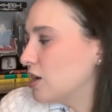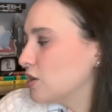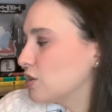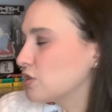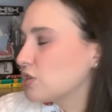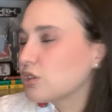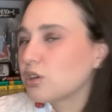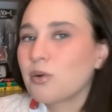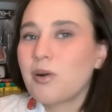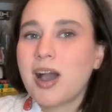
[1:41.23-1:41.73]

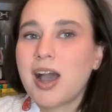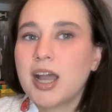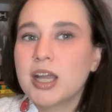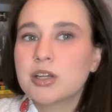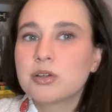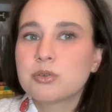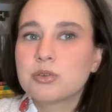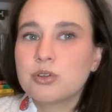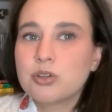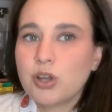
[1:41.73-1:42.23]
So I
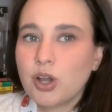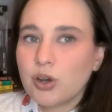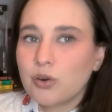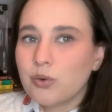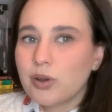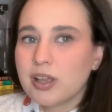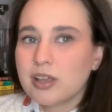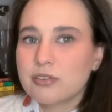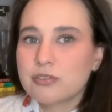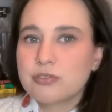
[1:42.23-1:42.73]
don't know
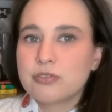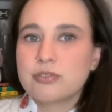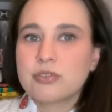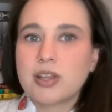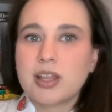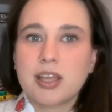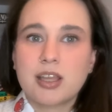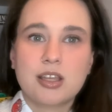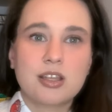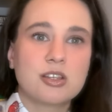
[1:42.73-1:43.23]
if
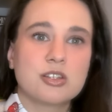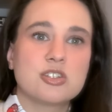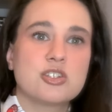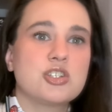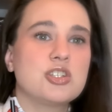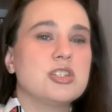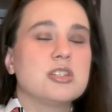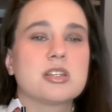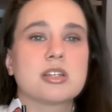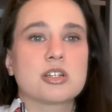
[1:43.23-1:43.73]
like
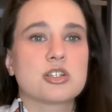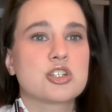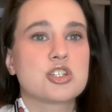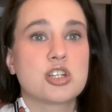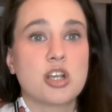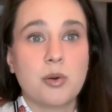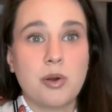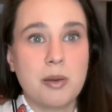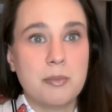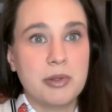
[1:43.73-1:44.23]
she's going to
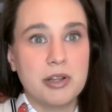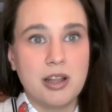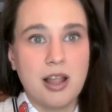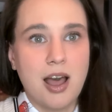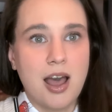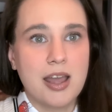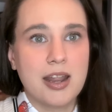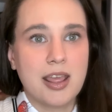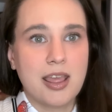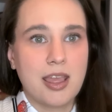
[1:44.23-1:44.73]
show up a
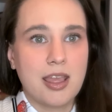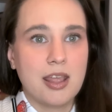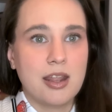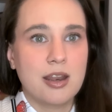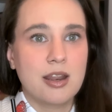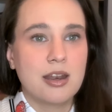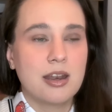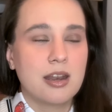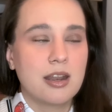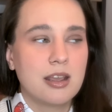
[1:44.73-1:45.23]
lot
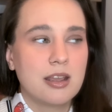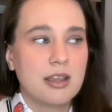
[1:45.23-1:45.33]
in